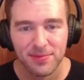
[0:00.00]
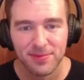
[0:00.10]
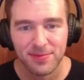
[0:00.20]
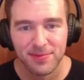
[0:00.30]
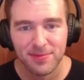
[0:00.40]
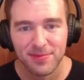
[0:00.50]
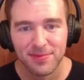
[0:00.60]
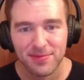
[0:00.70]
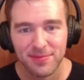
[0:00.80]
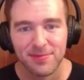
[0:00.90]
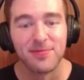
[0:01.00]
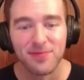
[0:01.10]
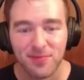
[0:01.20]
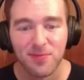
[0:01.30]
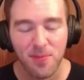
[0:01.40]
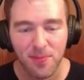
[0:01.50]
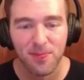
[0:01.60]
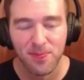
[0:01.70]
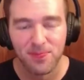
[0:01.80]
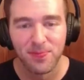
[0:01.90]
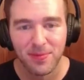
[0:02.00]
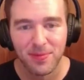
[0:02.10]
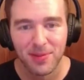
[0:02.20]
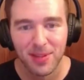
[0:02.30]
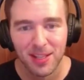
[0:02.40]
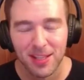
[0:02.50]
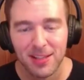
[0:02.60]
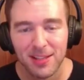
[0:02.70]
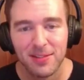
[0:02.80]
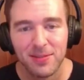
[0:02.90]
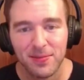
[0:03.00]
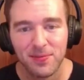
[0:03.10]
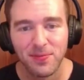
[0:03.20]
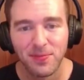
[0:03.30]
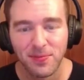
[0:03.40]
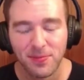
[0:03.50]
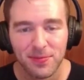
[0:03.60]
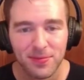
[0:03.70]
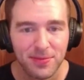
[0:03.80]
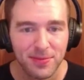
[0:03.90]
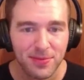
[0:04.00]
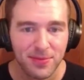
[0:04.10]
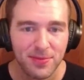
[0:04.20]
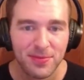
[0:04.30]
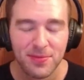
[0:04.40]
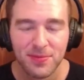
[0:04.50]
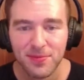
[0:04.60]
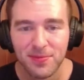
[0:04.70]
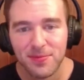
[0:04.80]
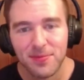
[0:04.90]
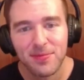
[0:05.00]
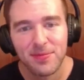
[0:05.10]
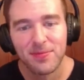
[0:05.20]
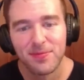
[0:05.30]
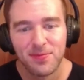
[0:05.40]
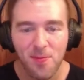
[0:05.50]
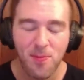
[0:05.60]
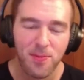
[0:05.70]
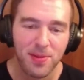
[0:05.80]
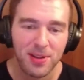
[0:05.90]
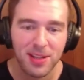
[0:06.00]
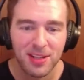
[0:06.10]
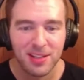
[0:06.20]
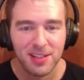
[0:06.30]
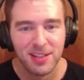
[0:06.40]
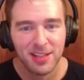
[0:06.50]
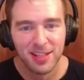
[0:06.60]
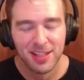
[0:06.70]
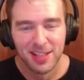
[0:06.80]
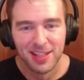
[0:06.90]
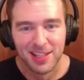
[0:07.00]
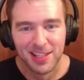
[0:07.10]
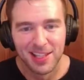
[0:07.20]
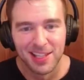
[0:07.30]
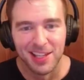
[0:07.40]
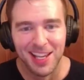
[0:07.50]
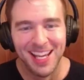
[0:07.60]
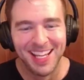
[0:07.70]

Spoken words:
This person isn't speaking.